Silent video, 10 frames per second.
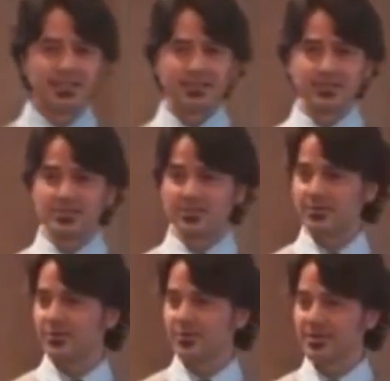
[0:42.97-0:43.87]
your
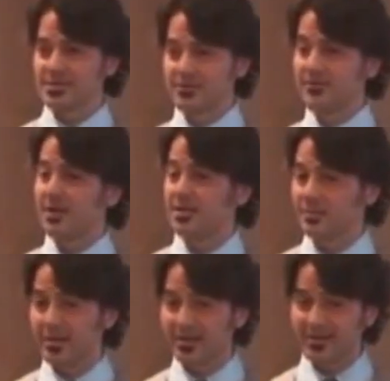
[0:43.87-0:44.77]
internal organs are falling
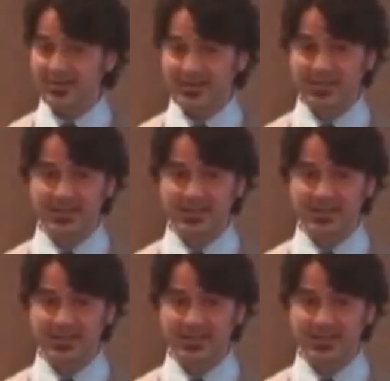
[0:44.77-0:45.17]
apart,